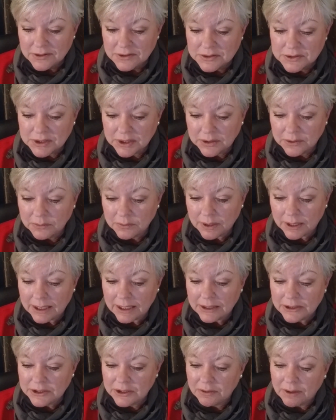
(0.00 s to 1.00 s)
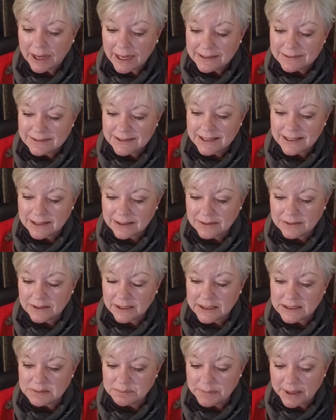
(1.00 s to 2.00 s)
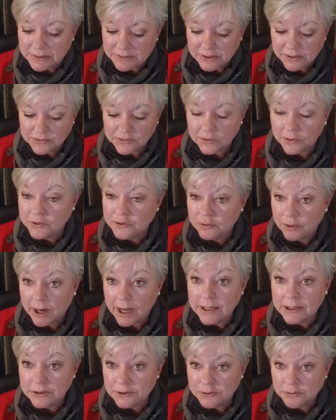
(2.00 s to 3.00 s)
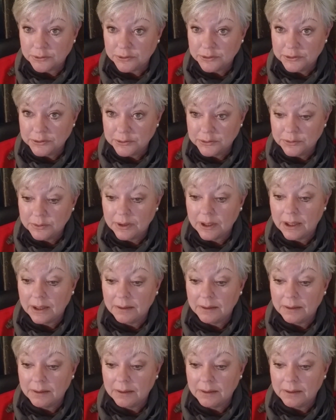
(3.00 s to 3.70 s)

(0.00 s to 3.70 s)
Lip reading: So, I think these methods are tried and true.